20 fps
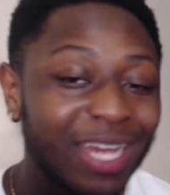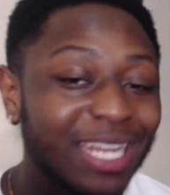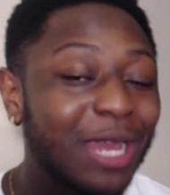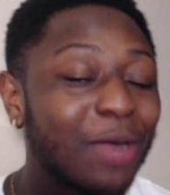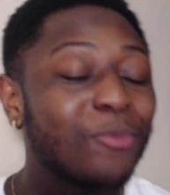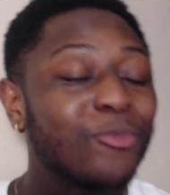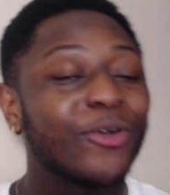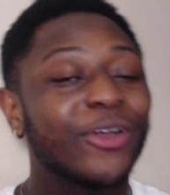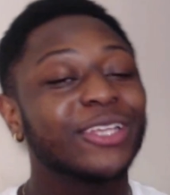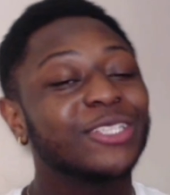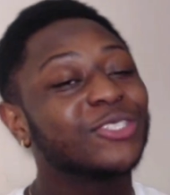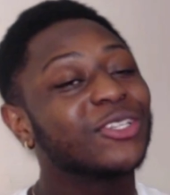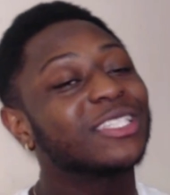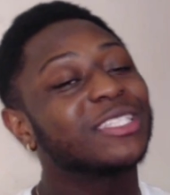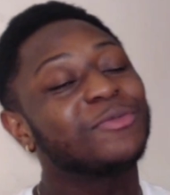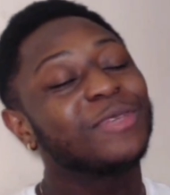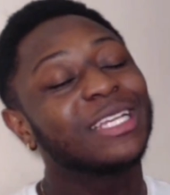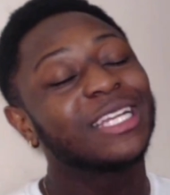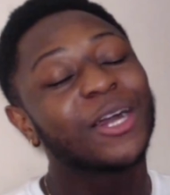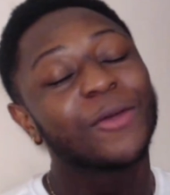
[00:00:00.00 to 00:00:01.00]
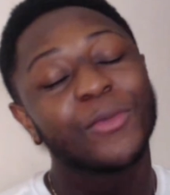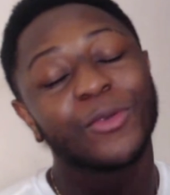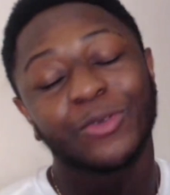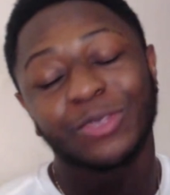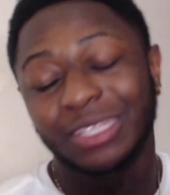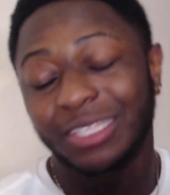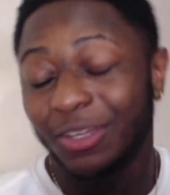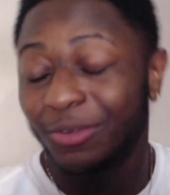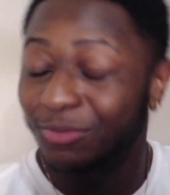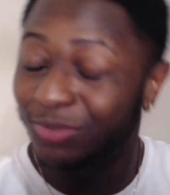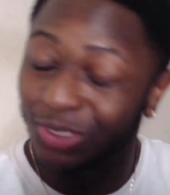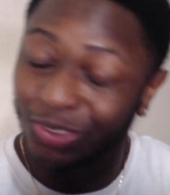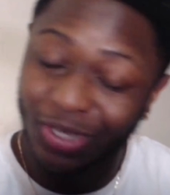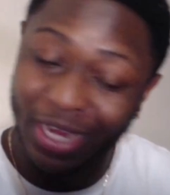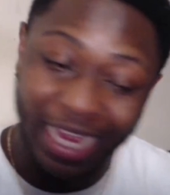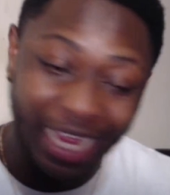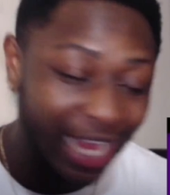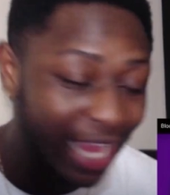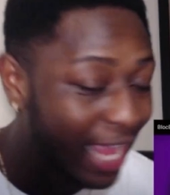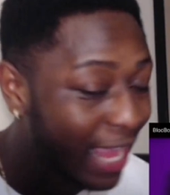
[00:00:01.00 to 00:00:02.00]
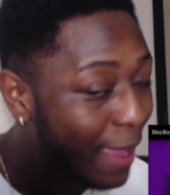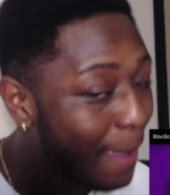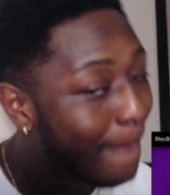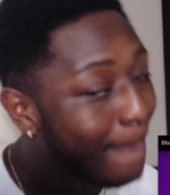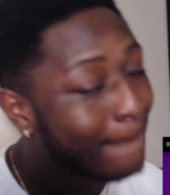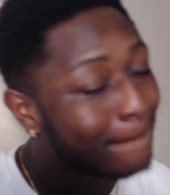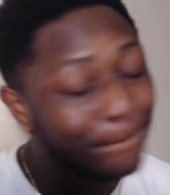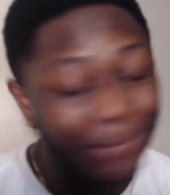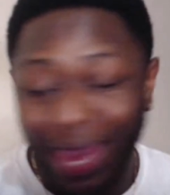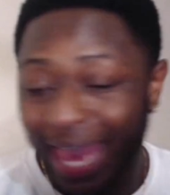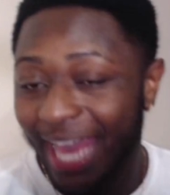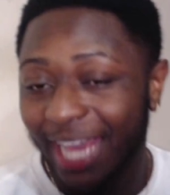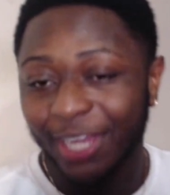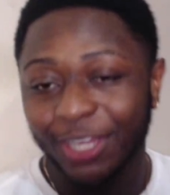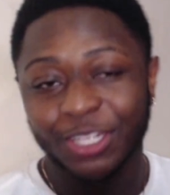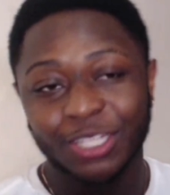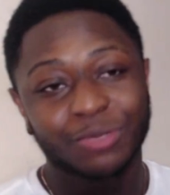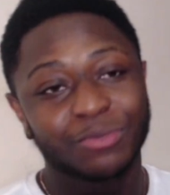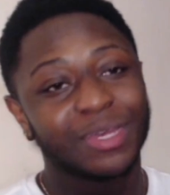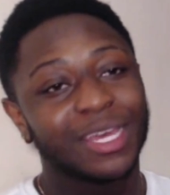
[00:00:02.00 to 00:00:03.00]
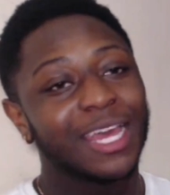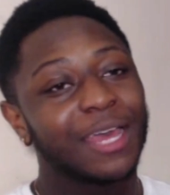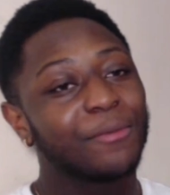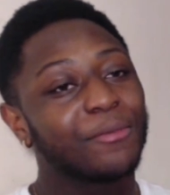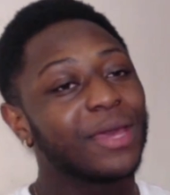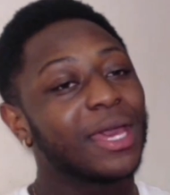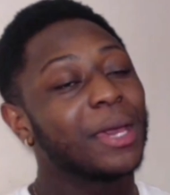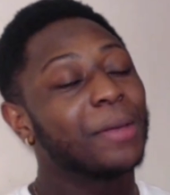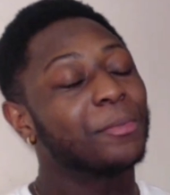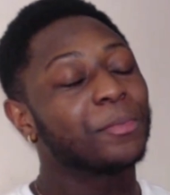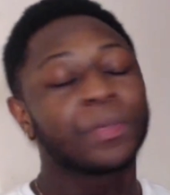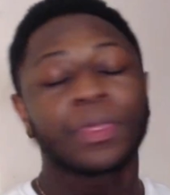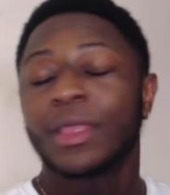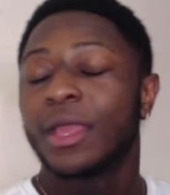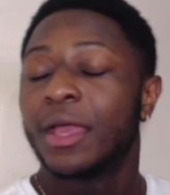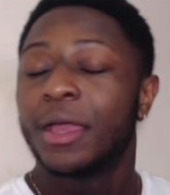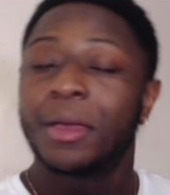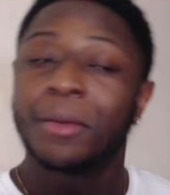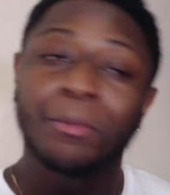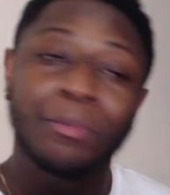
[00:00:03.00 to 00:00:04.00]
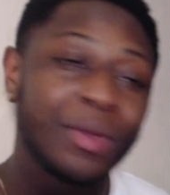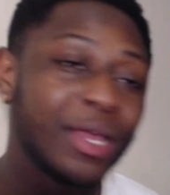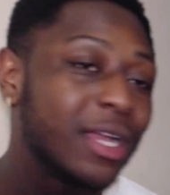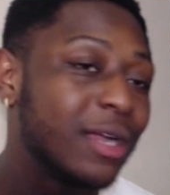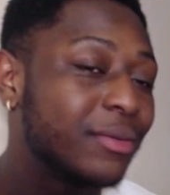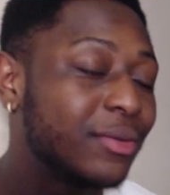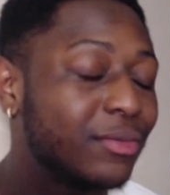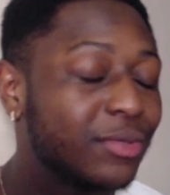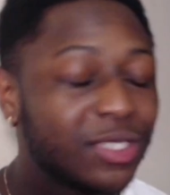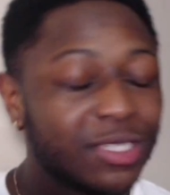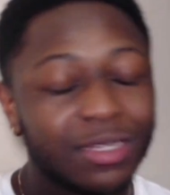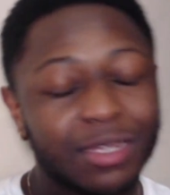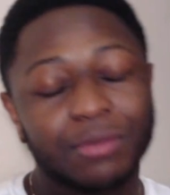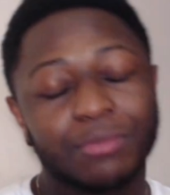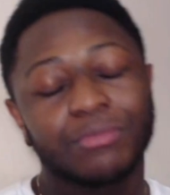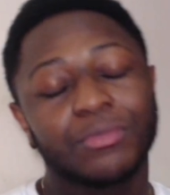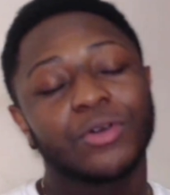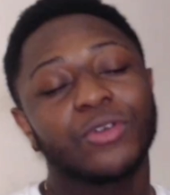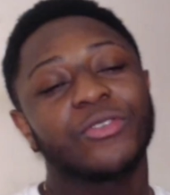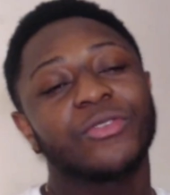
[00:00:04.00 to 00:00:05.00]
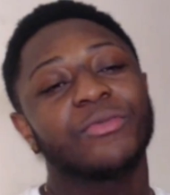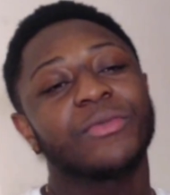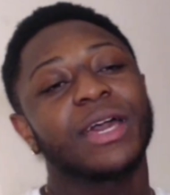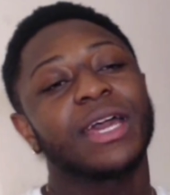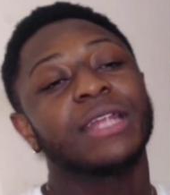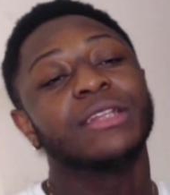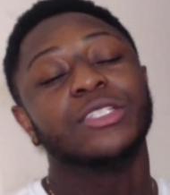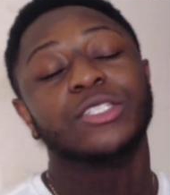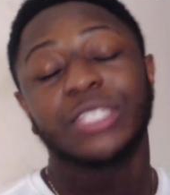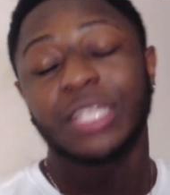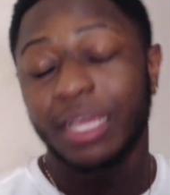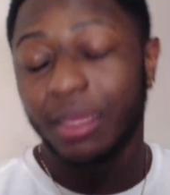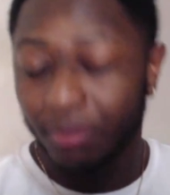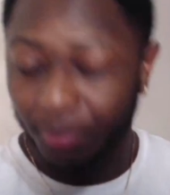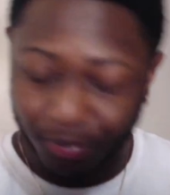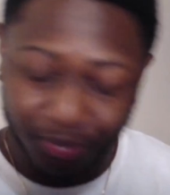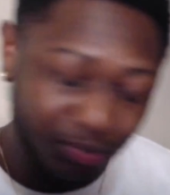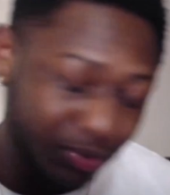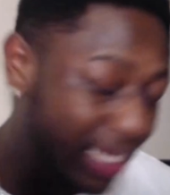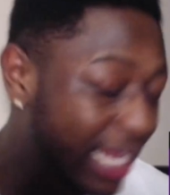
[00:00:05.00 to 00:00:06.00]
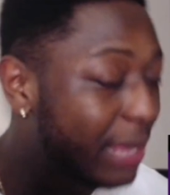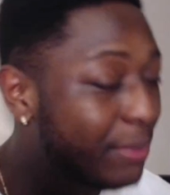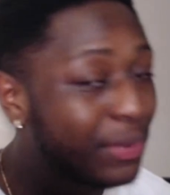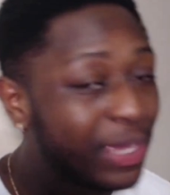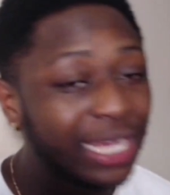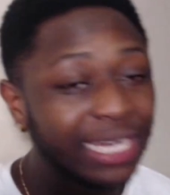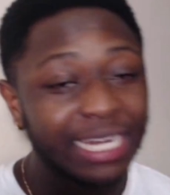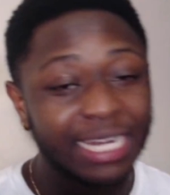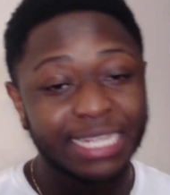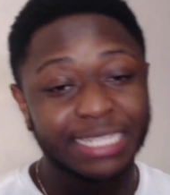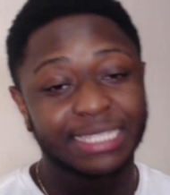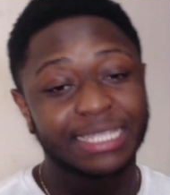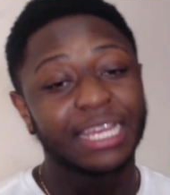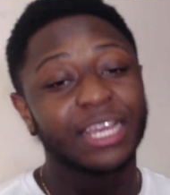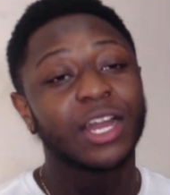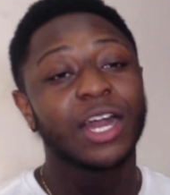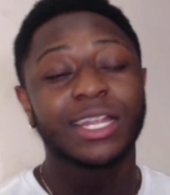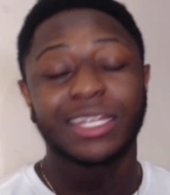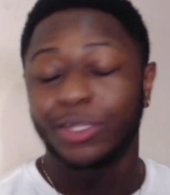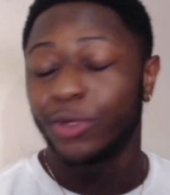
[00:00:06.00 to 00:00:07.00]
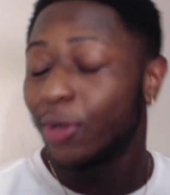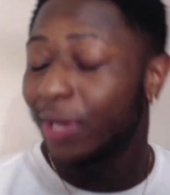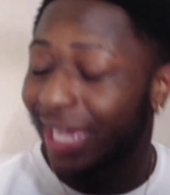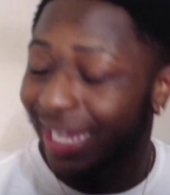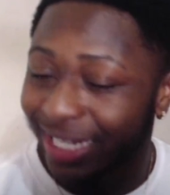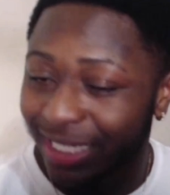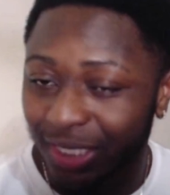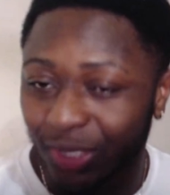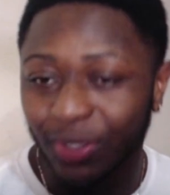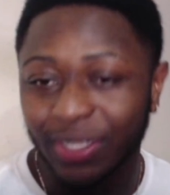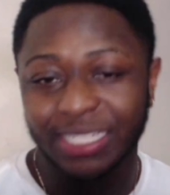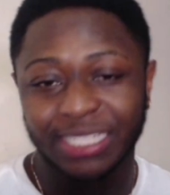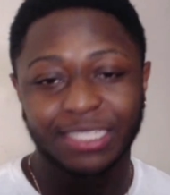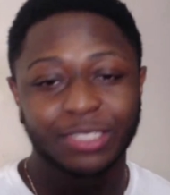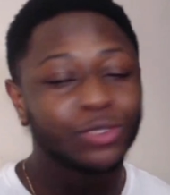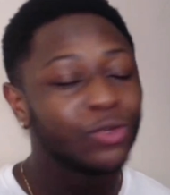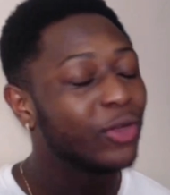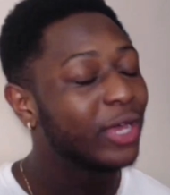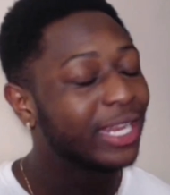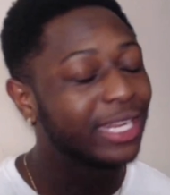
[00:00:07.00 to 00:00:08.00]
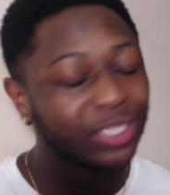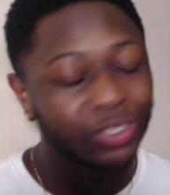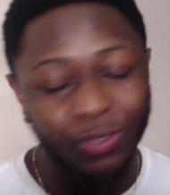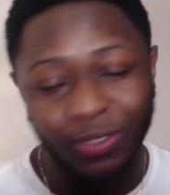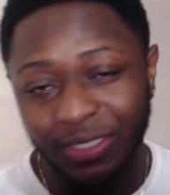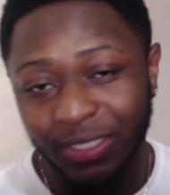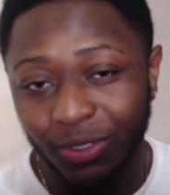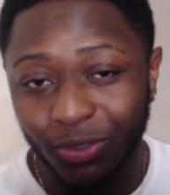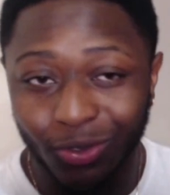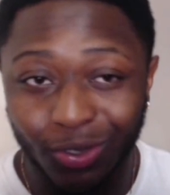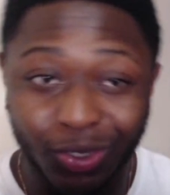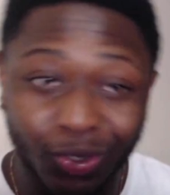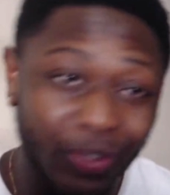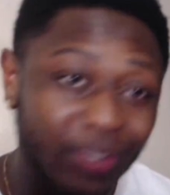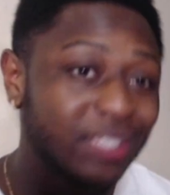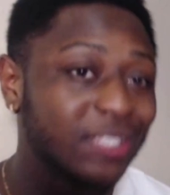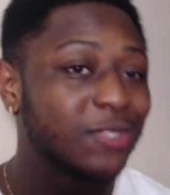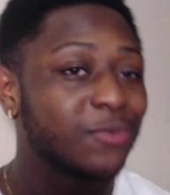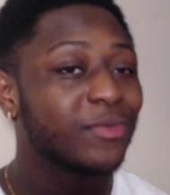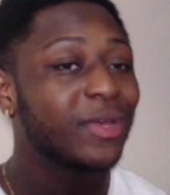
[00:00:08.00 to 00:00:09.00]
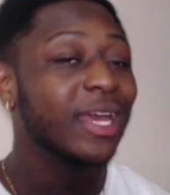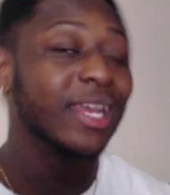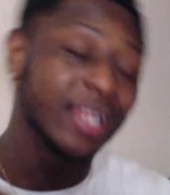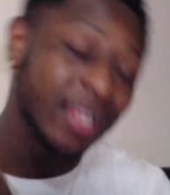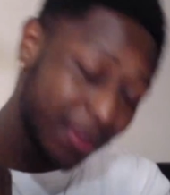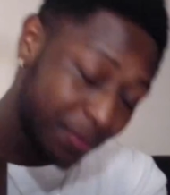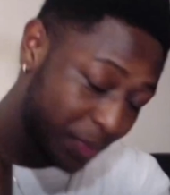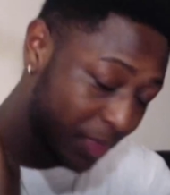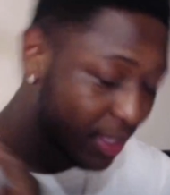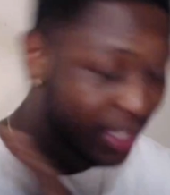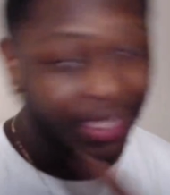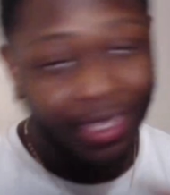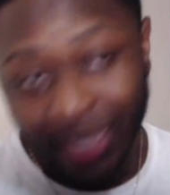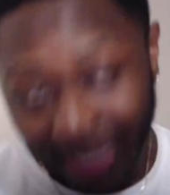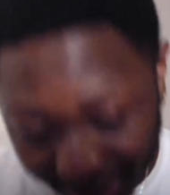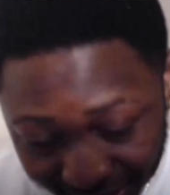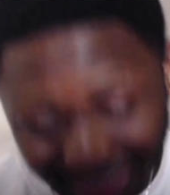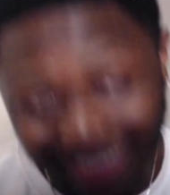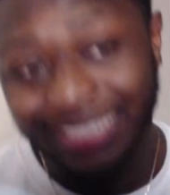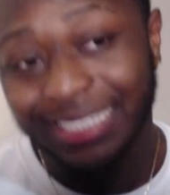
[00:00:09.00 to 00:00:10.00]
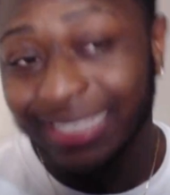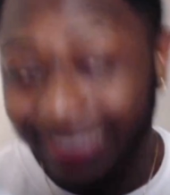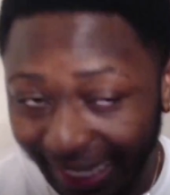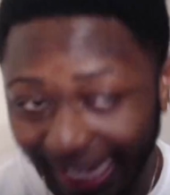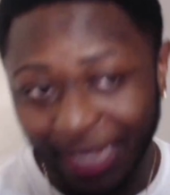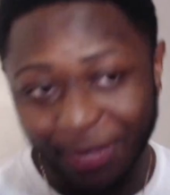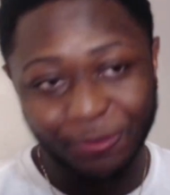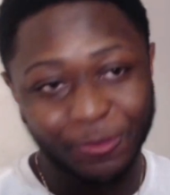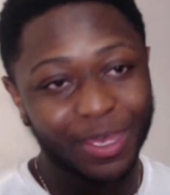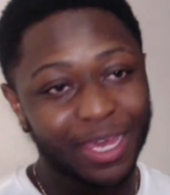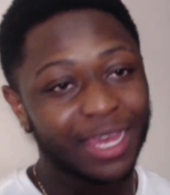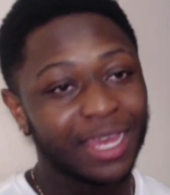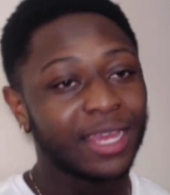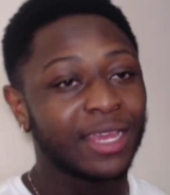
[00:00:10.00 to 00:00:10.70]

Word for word: That boy Jizzy be coming with them straight bangers, man, man. Big up to them both, man. JB did his thing on. Don't get it twisted. Don't get it twisted, no twister, man. He did his thing, man.